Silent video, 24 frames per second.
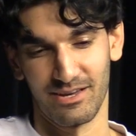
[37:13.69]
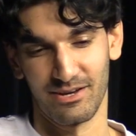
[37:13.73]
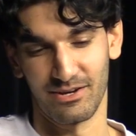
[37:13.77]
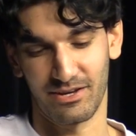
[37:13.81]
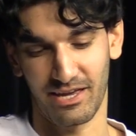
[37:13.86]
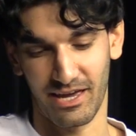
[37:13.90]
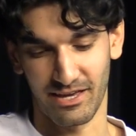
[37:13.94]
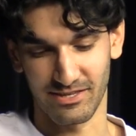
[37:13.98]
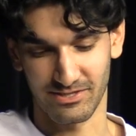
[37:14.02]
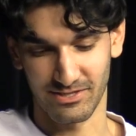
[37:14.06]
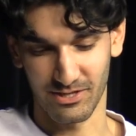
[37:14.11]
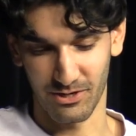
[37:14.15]

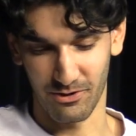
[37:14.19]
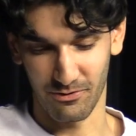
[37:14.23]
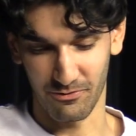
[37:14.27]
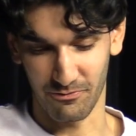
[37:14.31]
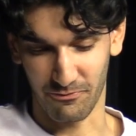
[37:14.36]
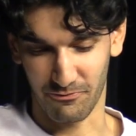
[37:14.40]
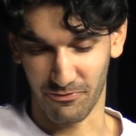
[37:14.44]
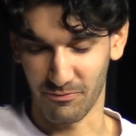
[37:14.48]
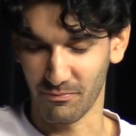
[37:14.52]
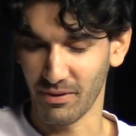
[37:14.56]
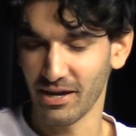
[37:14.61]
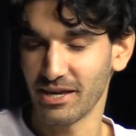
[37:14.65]
Okay, so
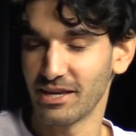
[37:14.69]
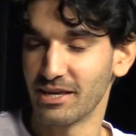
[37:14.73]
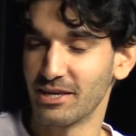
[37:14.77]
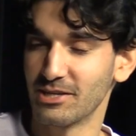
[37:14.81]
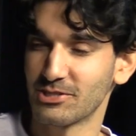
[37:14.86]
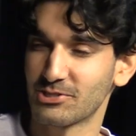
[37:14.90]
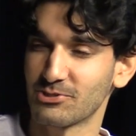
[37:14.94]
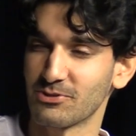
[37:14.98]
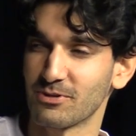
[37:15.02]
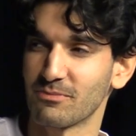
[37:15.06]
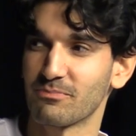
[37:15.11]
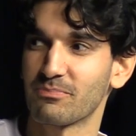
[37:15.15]
for my
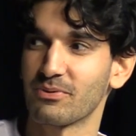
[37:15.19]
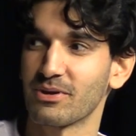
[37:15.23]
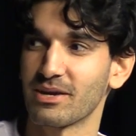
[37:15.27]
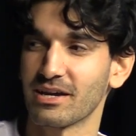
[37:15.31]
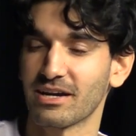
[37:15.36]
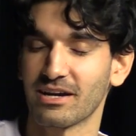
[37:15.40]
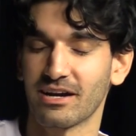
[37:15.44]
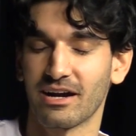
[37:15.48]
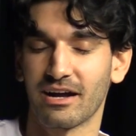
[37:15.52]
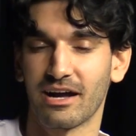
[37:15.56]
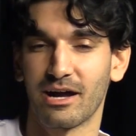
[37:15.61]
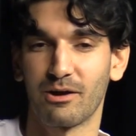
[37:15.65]
Eastern
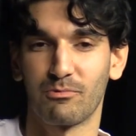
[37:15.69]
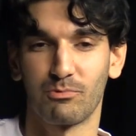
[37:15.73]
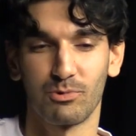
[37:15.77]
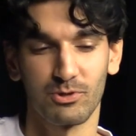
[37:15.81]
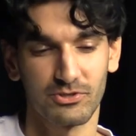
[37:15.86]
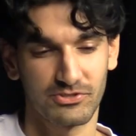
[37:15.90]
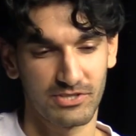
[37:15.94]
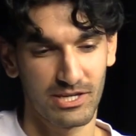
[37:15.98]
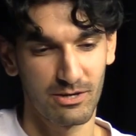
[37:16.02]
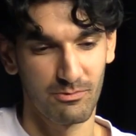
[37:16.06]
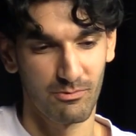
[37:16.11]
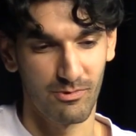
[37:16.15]
pick, I
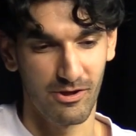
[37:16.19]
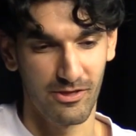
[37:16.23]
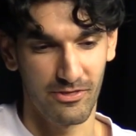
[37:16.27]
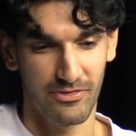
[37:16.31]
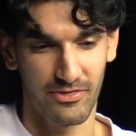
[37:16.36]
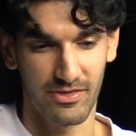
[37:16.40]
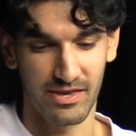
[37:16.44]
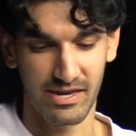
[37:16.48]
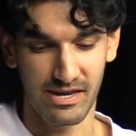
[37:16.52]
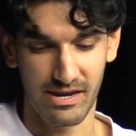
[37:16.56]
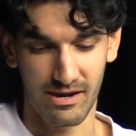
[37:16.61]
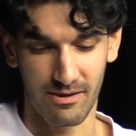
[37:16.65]
will say one
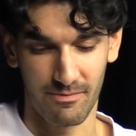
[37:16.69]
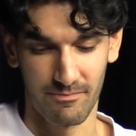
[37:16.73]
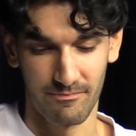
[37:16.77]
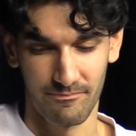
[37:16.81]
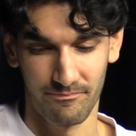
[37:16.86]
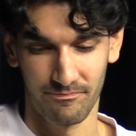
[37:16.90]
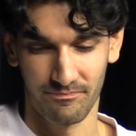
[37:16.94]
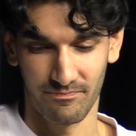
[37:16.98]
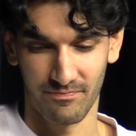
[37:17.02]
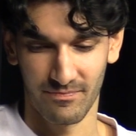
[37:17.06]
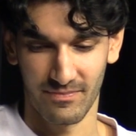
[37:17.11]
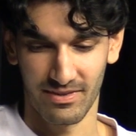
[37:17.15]
thing.
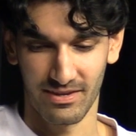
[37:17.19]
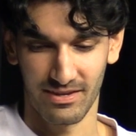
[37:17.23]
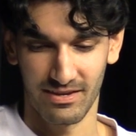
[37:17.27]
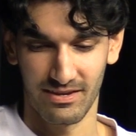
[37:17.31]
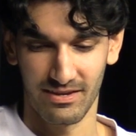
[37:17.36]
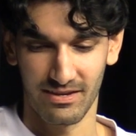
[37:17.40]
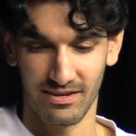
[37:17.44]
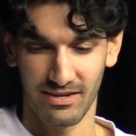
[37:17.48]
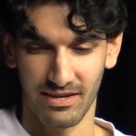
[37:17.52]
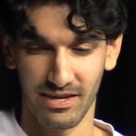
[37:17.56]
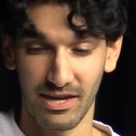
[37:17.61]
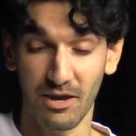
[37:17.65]

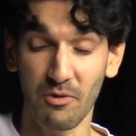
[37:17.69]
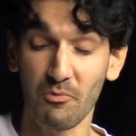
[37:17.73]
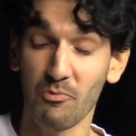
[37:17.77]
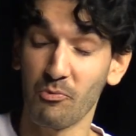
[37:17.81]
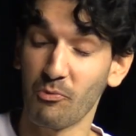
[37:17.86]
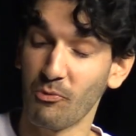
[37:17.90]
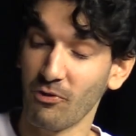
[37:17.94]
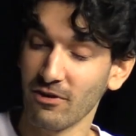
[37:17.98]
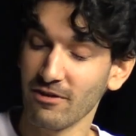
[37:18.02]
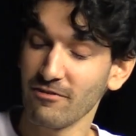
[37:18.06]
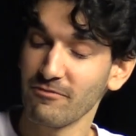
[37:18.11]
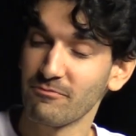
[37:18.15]
It
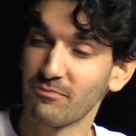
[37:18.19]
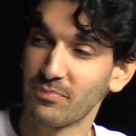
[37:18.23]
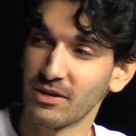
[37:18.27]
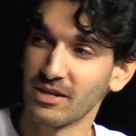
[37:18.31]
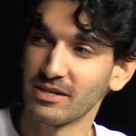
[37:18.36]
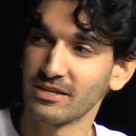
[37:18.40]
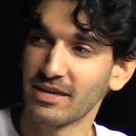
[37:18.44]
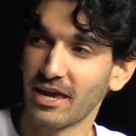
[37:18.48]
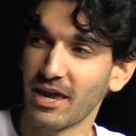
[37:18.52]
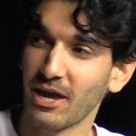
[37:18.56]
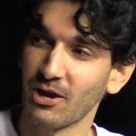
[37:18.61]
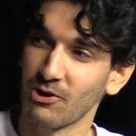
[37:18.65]
would have
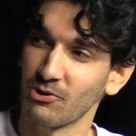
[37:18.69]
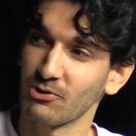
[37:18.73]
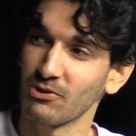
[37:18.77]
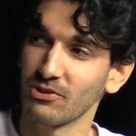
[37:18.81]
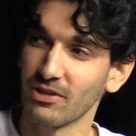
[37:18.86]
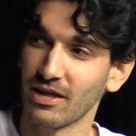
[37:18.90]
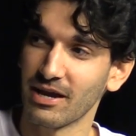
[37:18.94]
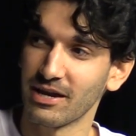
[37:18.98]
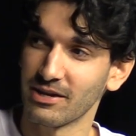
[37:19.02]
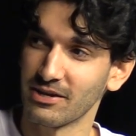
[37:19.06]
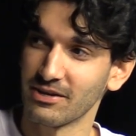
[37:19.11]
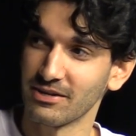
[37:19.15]
been
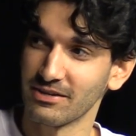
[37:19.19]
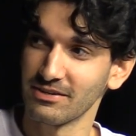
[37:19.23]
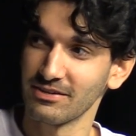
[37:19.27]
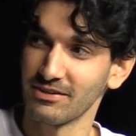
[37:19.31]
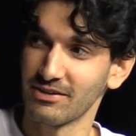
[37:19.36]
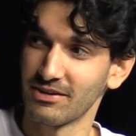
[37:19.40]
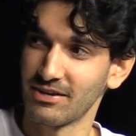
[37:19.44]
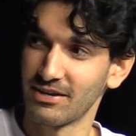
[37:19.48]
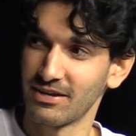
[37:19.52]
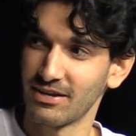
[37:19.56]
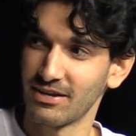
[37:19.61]
Carolina